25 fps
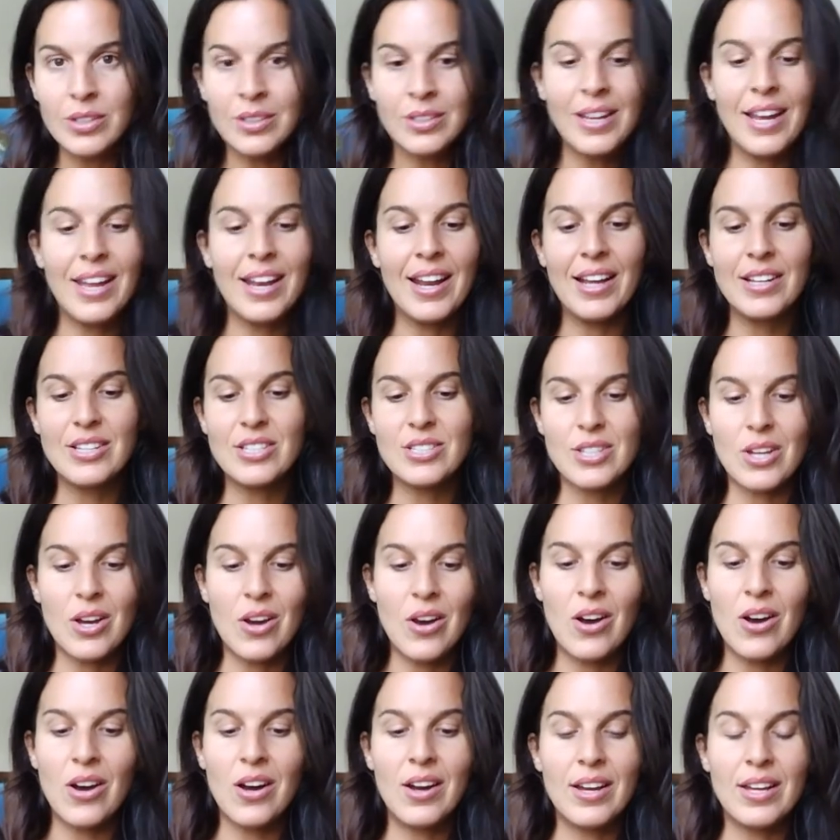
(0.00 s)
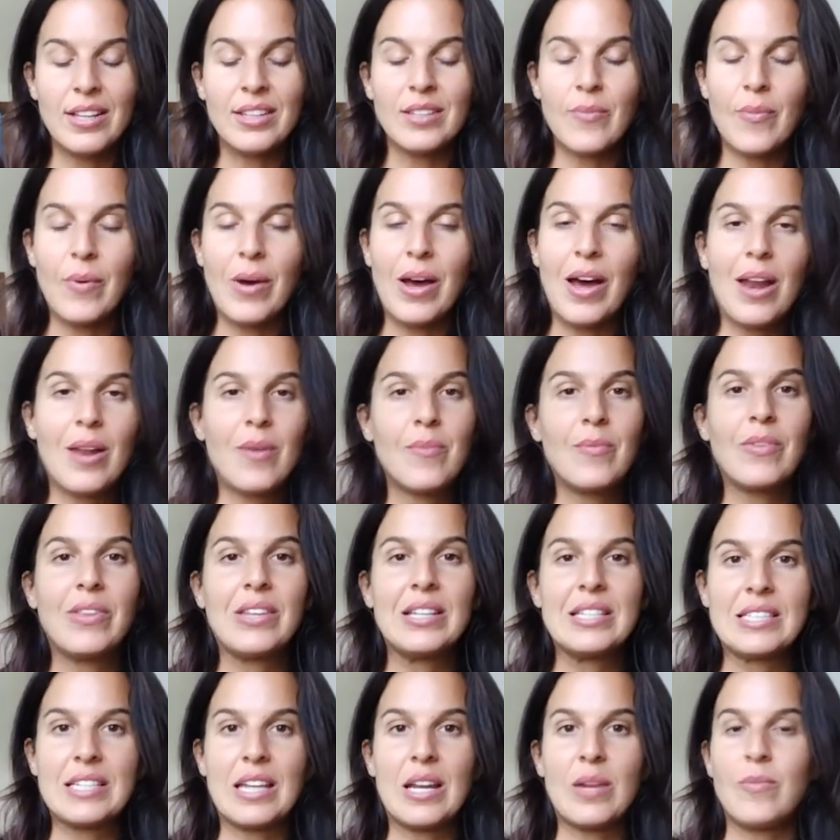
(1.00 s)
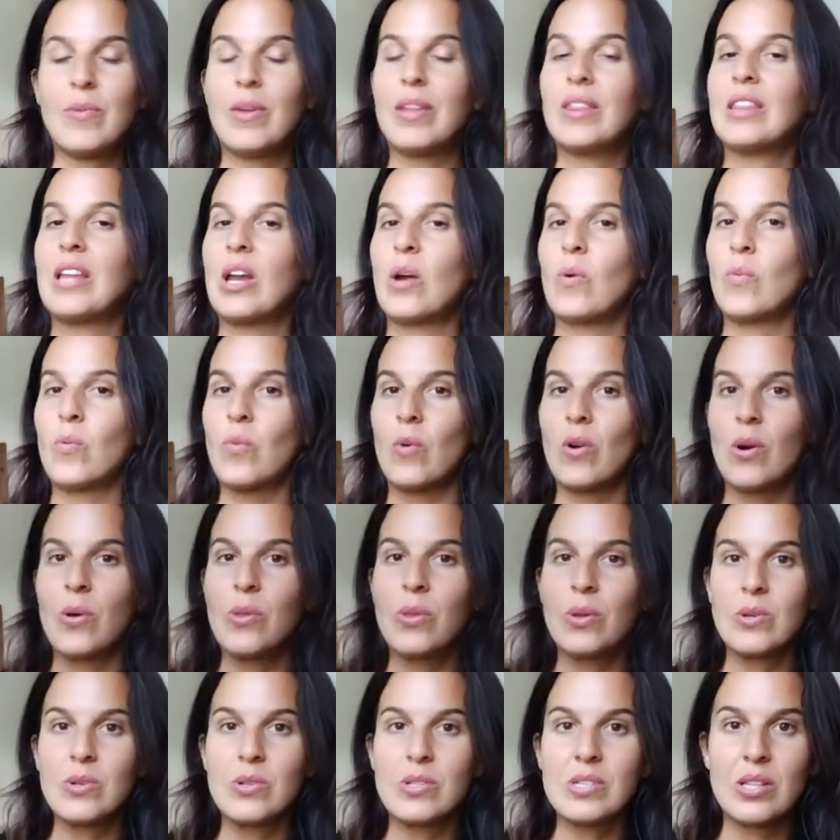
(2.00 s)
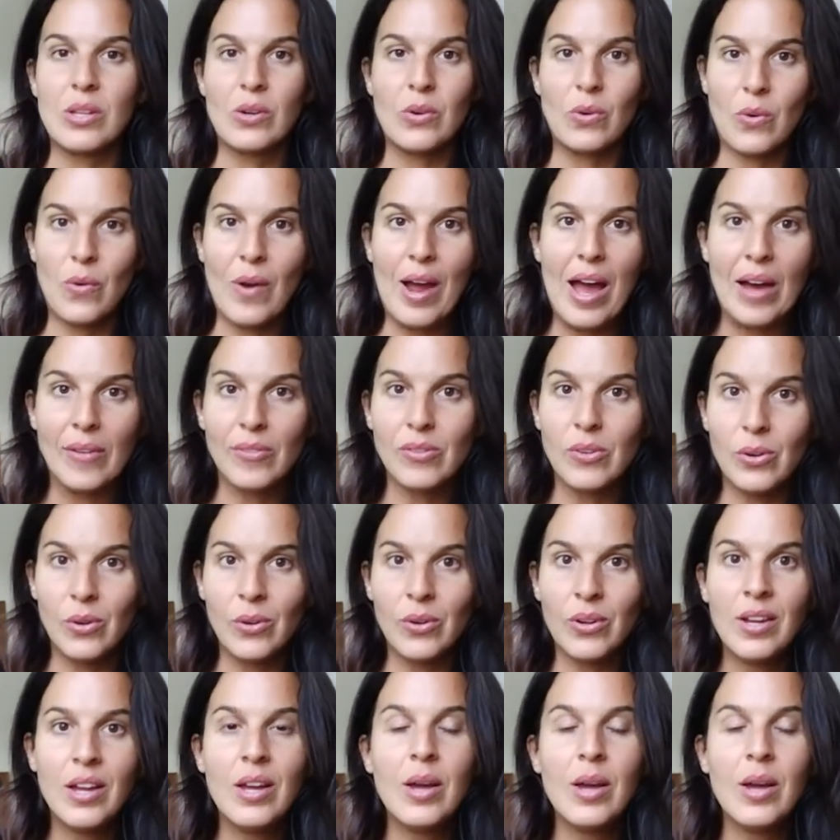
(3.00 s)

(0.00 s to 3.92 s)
and I saw in the bottom of the sediment there were those little gravel